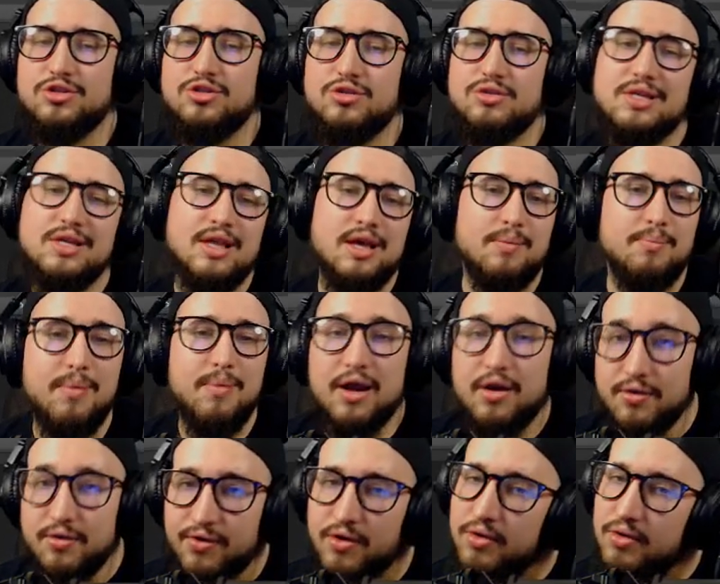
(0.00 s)
say like
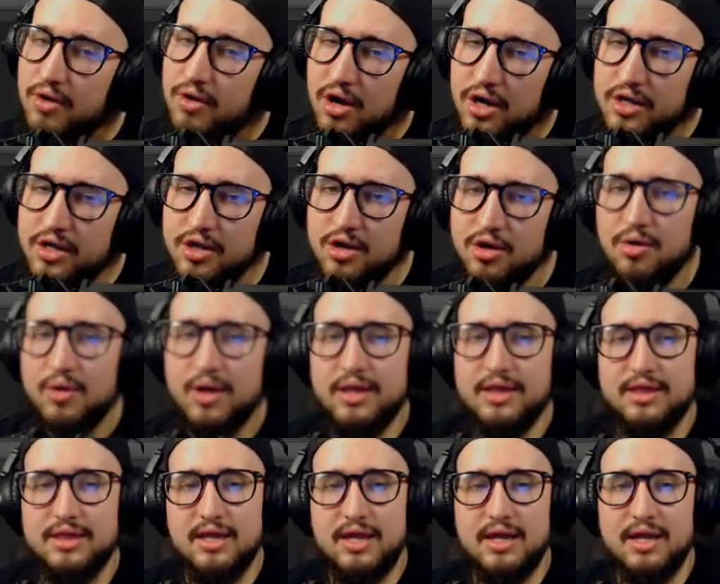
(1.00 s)
microphone audio and
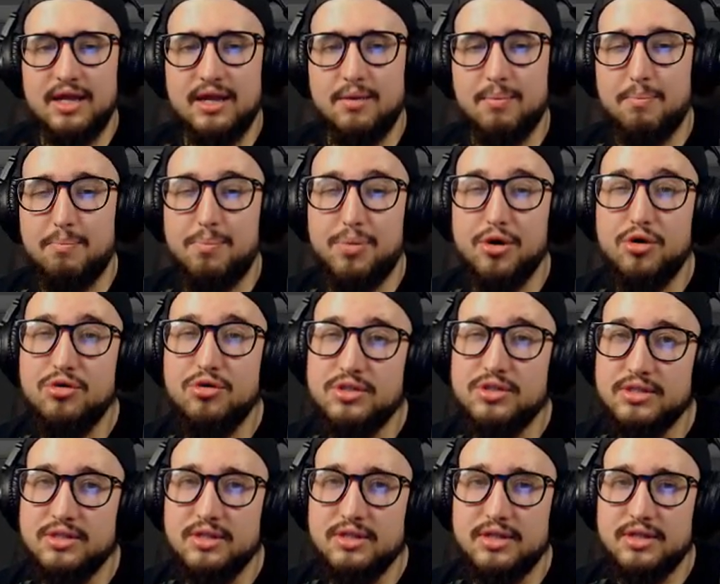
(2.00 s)
then boost
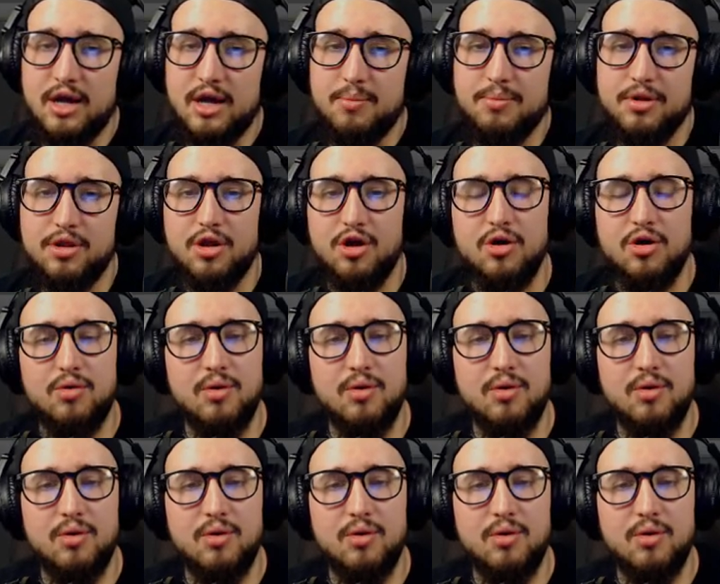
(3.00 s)
down below.